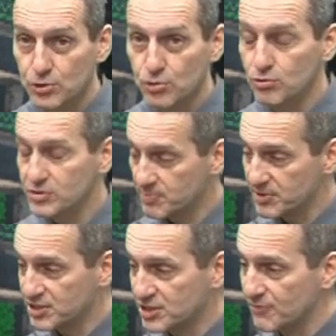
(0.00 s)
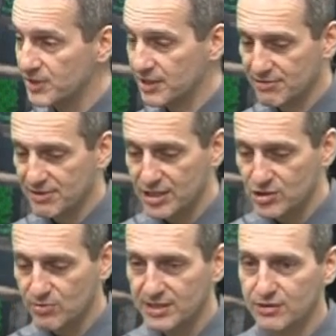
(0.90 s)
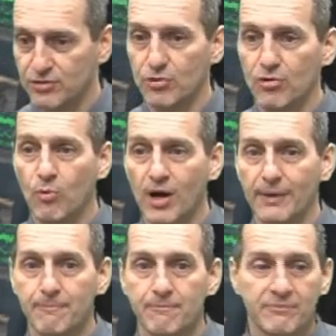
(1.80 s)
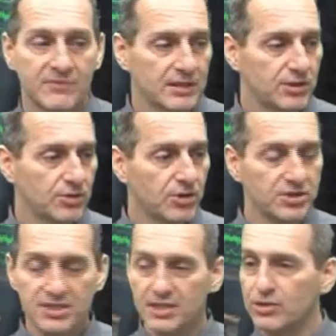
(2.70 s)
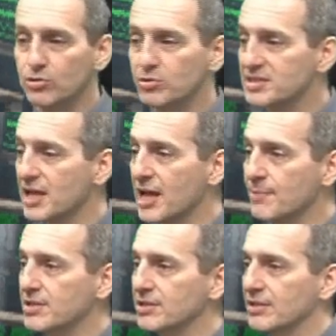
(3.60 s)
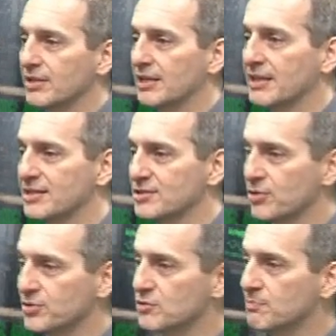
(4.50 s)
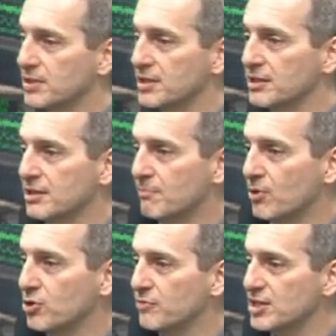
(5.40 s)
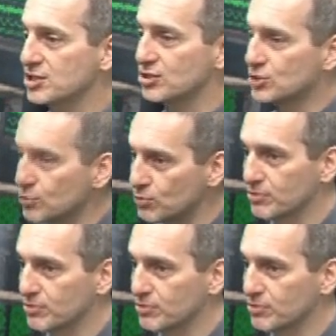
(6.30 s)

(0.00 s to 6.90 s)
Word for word: specific things you need to do. One, you're going to get a new assignment, and that's going to be Motivation 2.